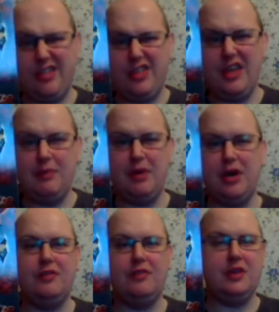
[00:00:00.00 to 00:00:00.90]
the
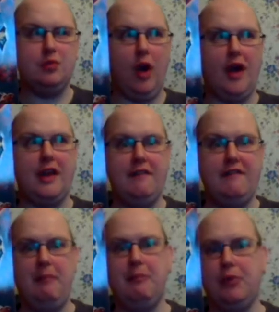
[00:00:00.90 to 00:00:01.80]
perf is what an
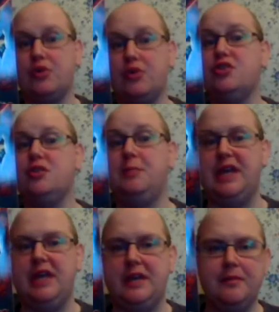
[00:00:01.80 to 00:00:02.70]
event book should
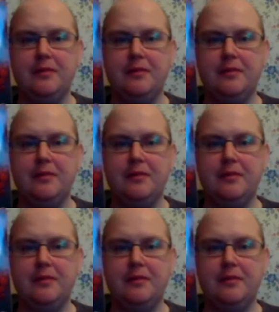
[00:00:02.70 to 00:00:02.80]
be